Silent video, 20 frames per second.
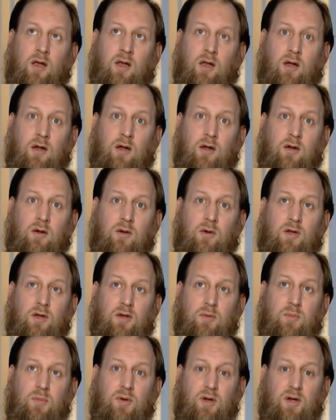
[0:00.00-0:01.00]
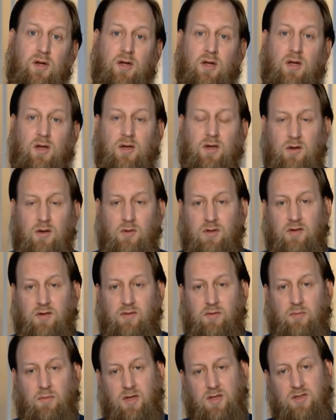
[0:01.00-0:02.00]
Allahu Akbar. No one
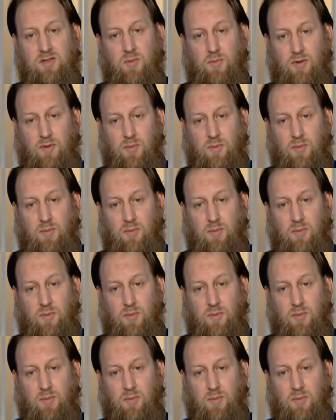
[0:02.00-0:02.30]
even makes